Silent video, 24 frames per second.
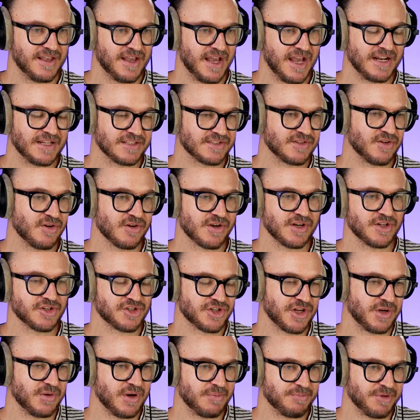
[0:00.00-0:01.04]
and it's not going to
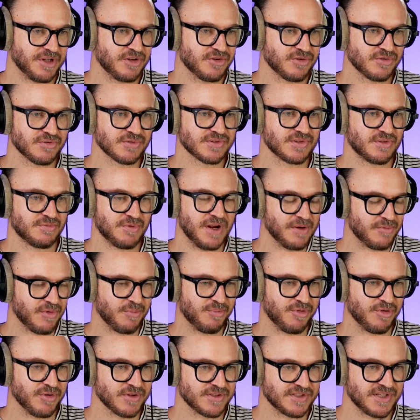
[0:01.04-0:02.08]
show up in Google's threat
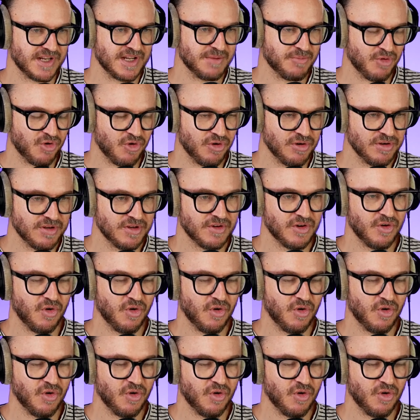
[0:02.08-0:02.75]
reports anymore